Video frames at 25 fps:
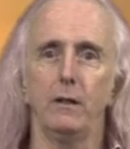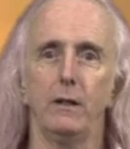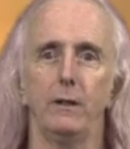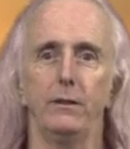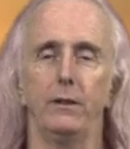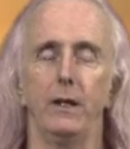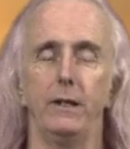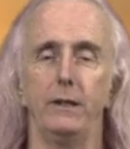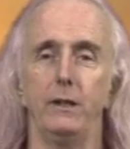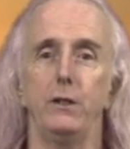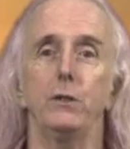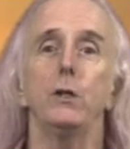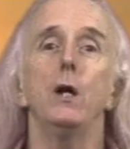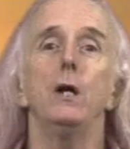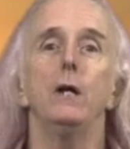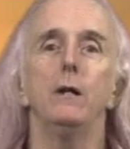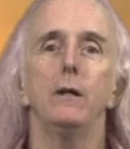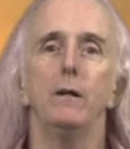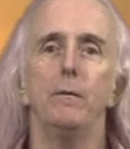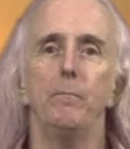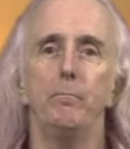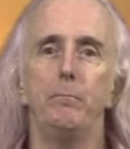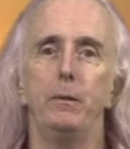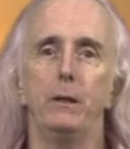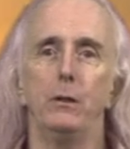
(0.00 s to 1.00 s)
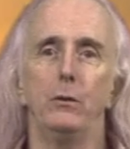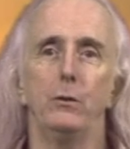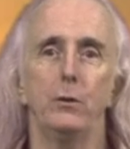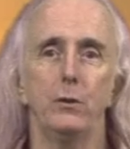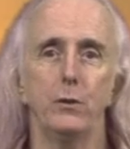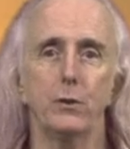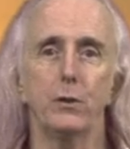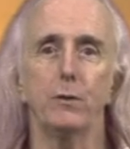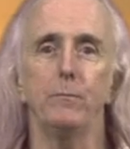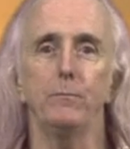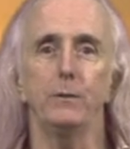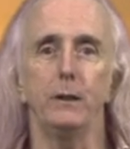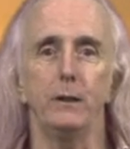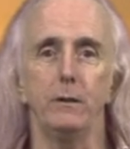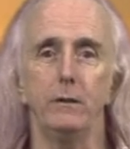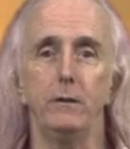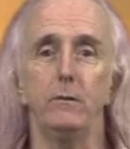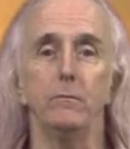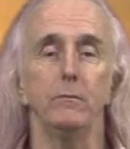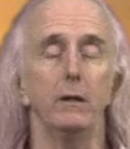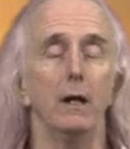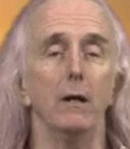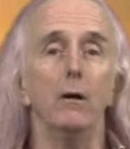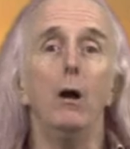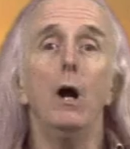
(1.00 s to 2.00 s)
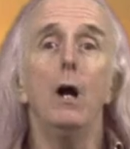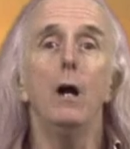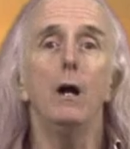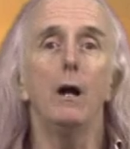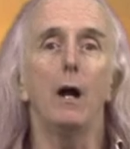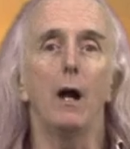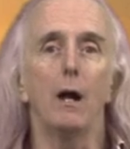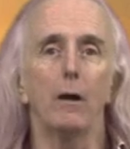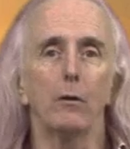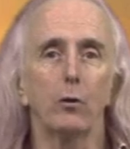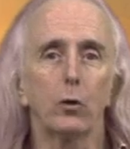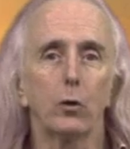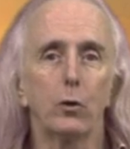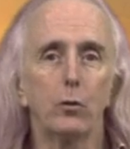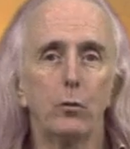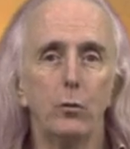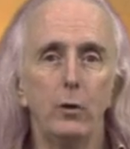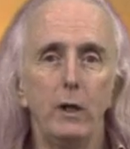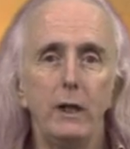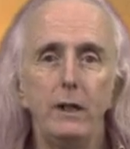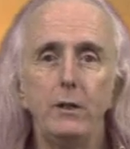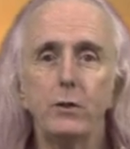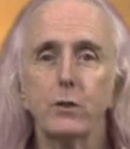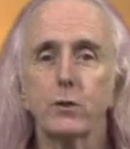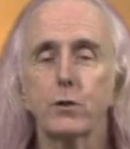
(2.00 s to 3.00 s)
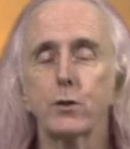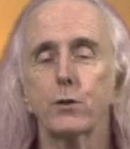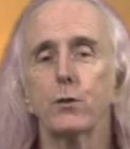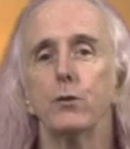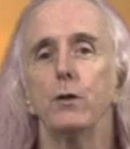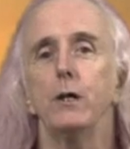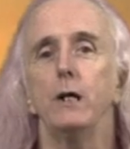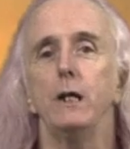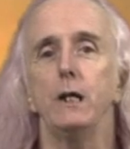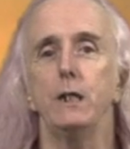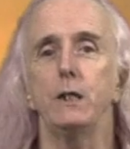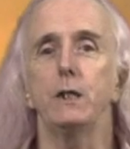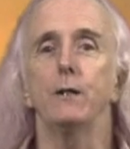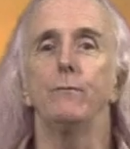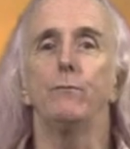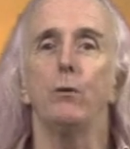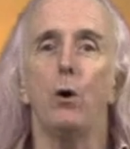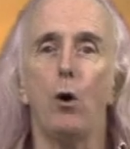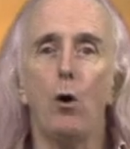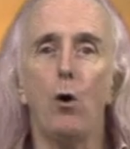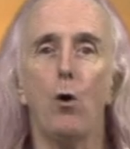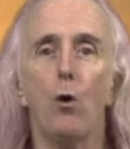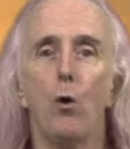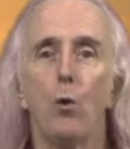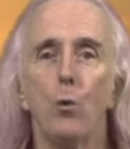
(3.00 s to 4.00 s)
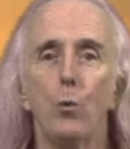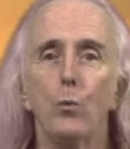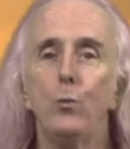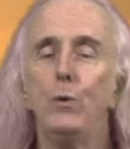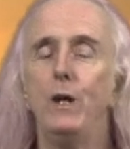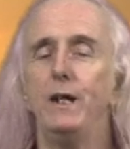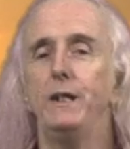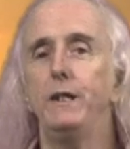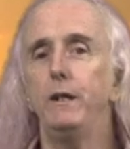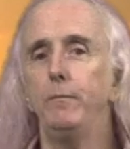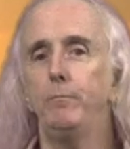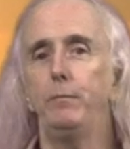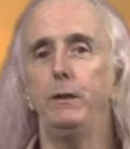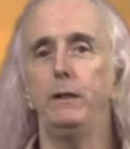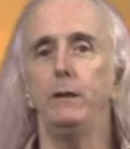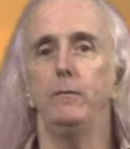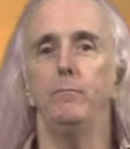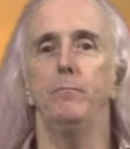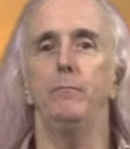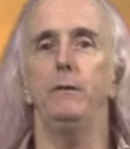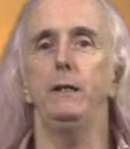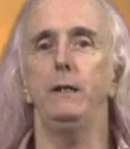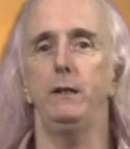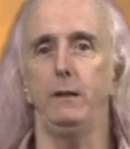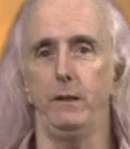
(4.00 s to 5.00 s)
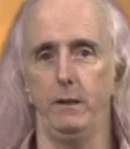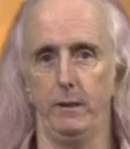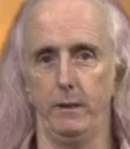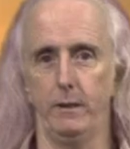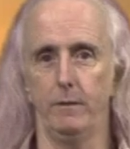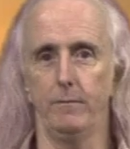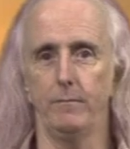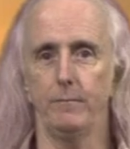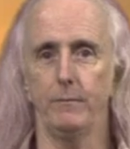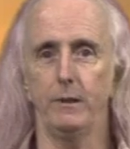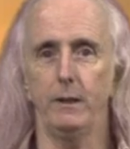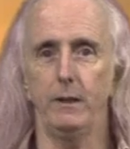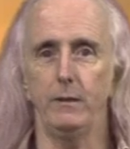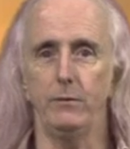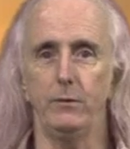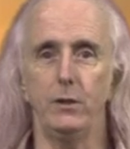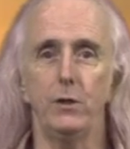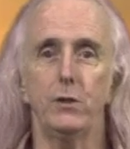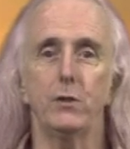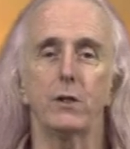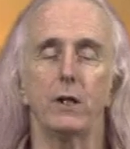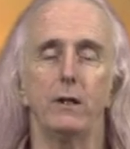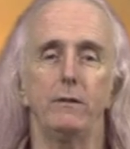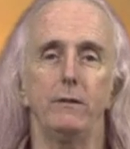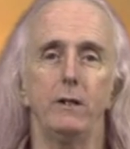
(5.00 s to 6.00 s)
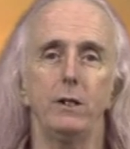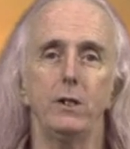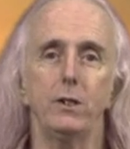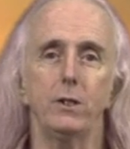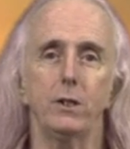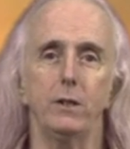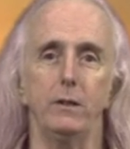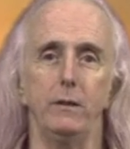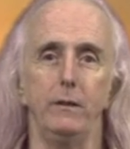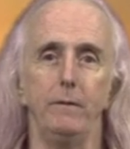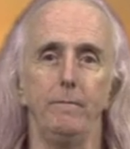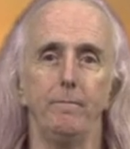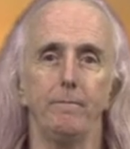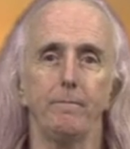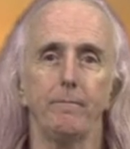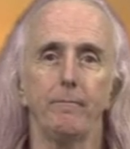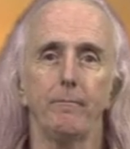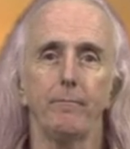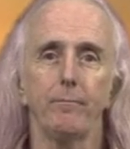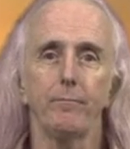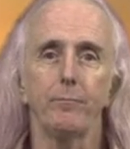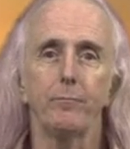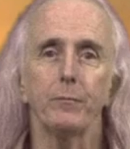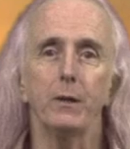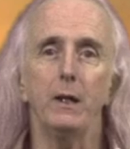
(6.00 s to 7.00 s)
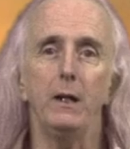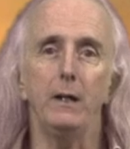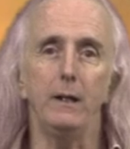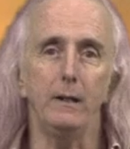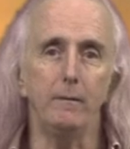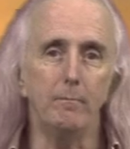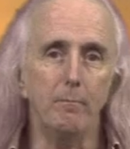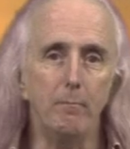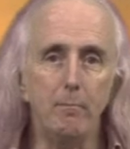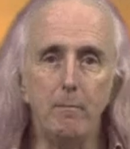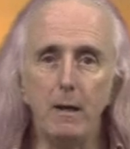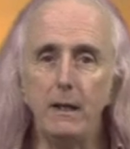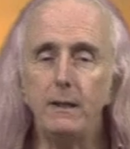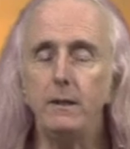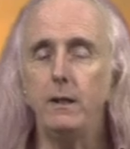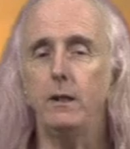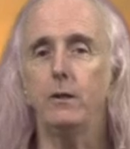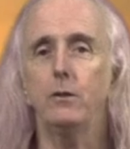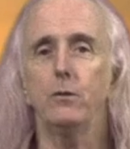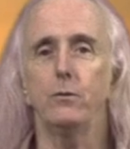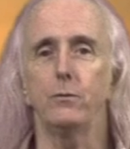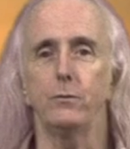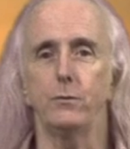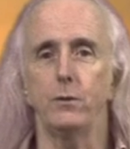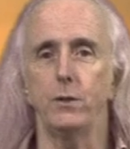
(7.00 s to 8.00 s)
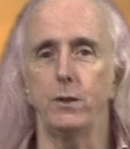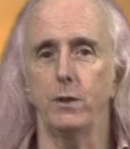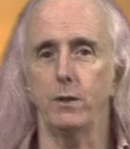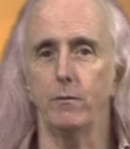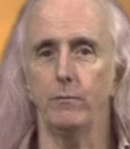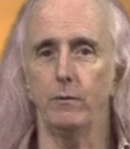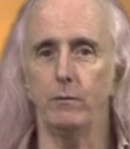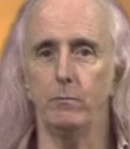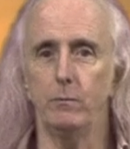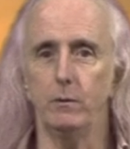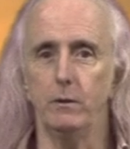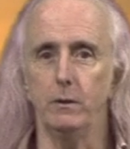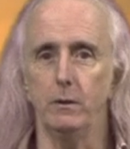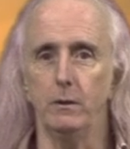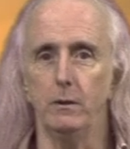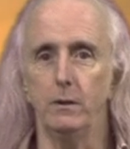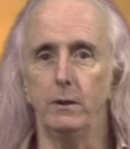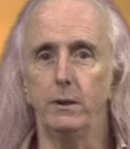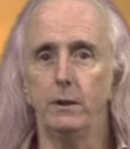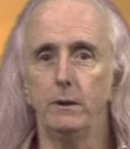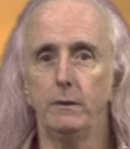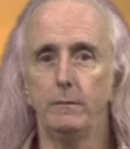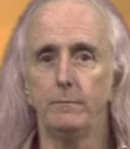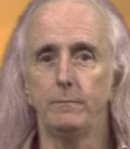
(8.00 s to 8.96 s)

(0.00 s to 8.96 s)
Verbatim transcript: That is, build something new. Now, great strides have already been made in this direction in many countries of the world.